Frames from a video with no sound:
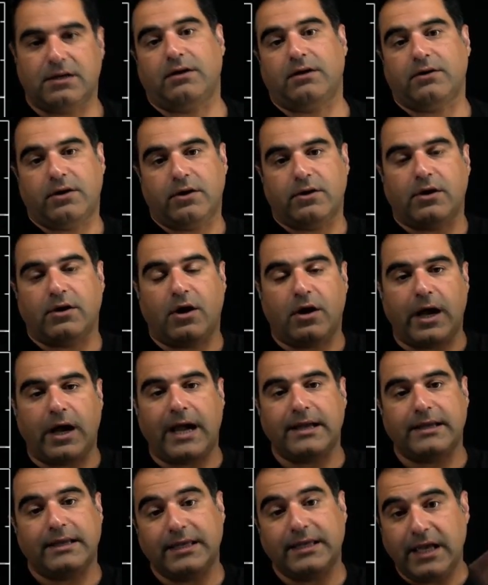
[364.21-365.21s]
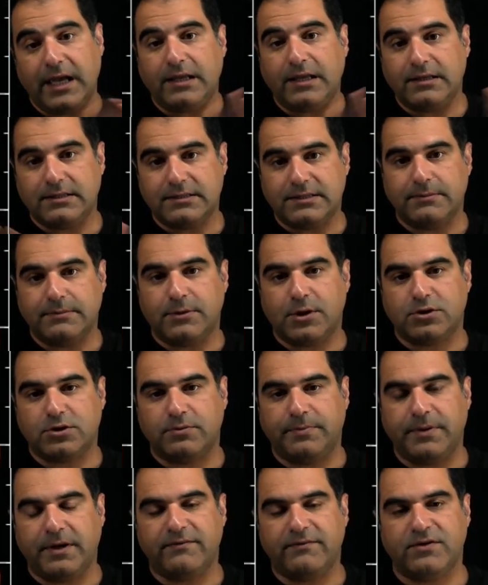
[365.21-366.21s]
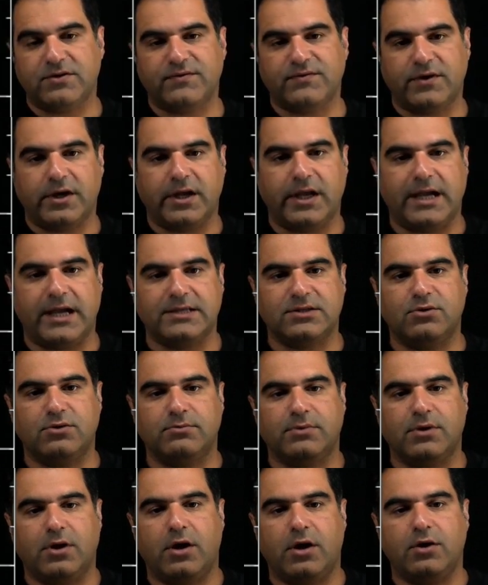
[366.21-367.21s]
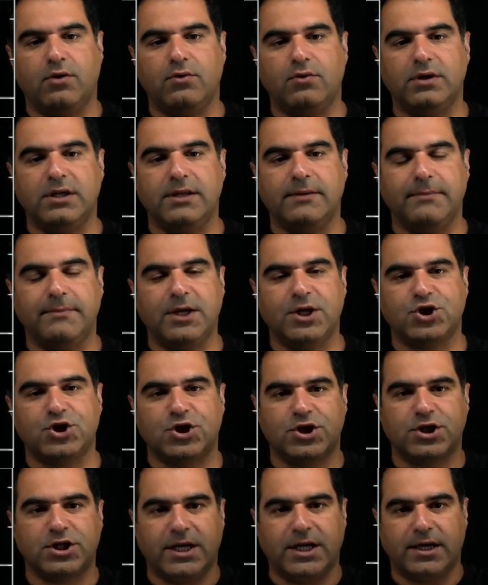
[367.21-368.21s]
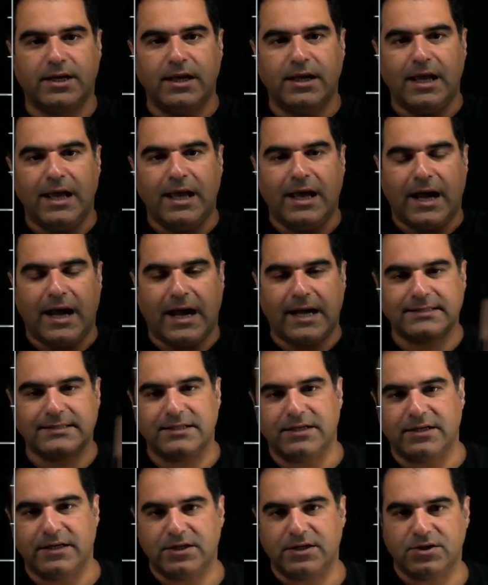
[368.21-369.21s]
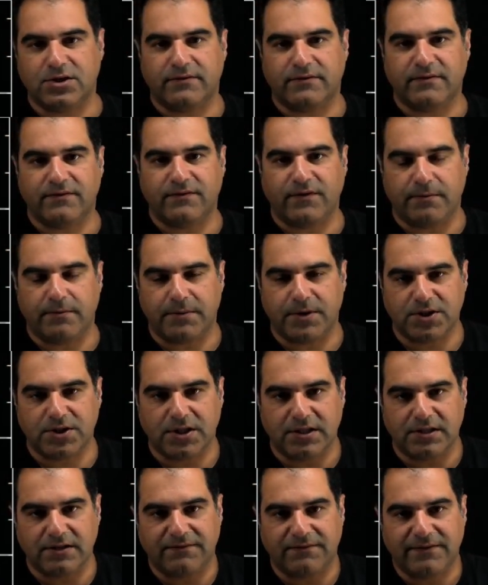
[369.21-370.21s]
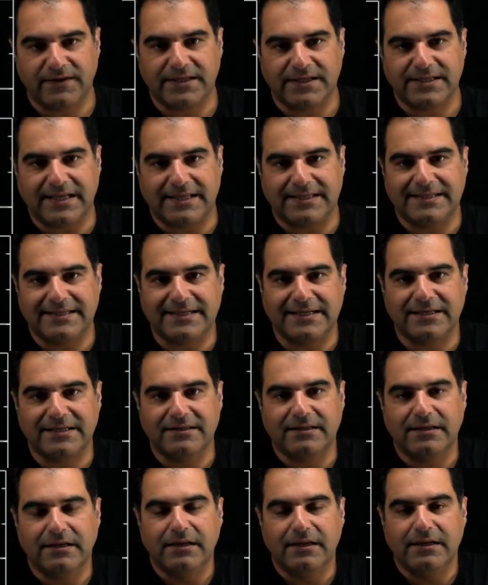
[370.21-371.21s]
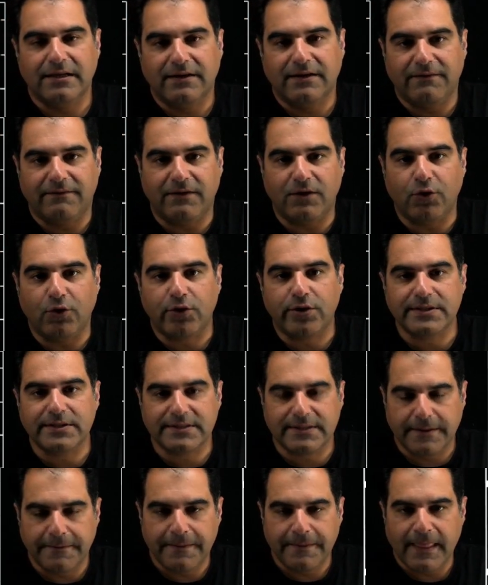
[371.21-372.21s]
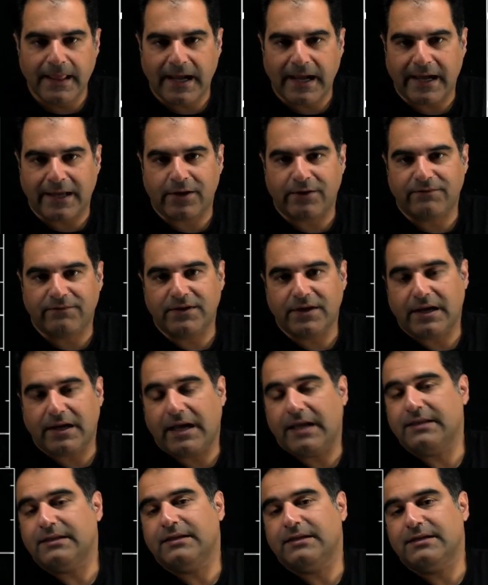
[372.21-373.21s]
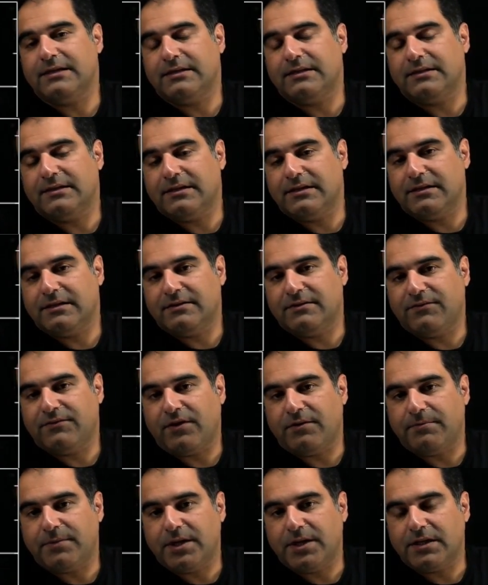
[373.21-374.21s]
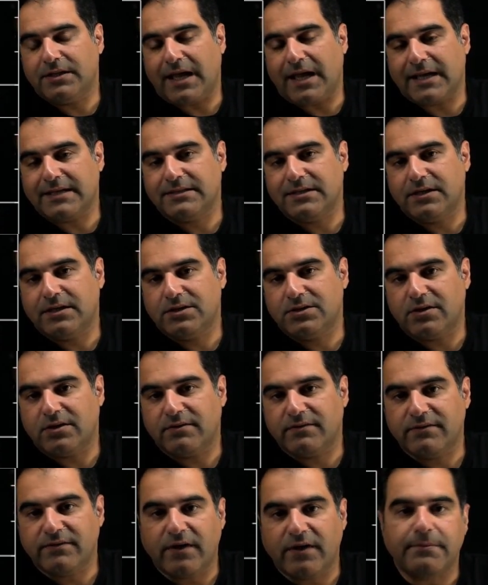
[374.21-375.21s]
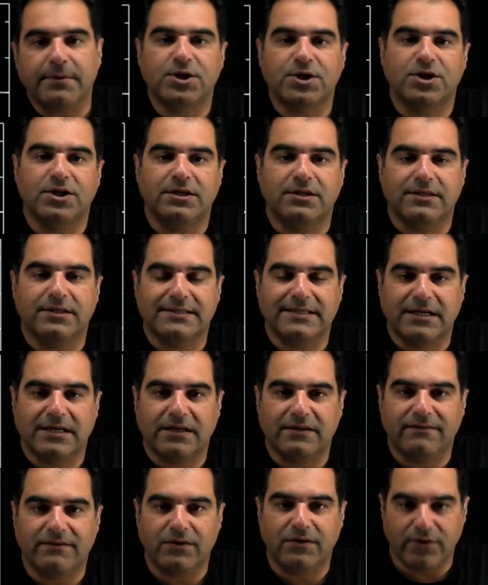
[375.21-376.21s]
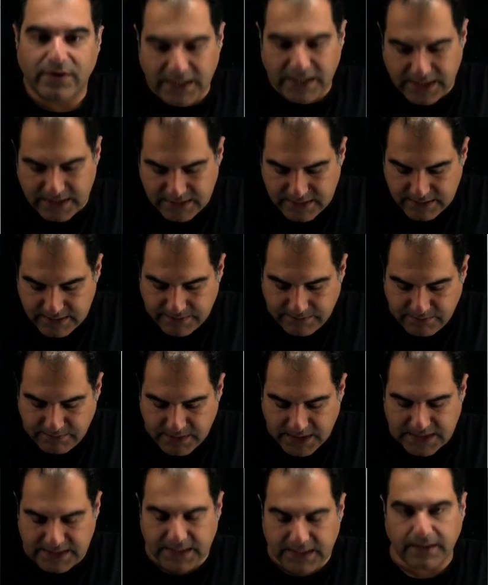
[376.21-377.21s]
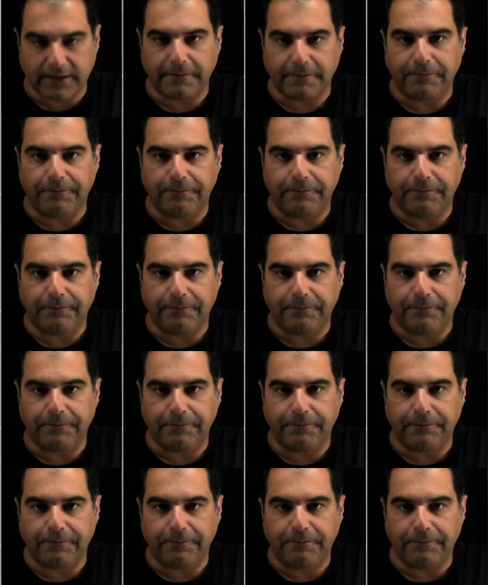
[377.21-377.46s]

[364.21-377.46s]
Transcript: Okay, again, similar to the previous one, I assumed I only measure the acceleration of the vibration in the first and third floors, and the acceleration of the vibration in the second floor is missing.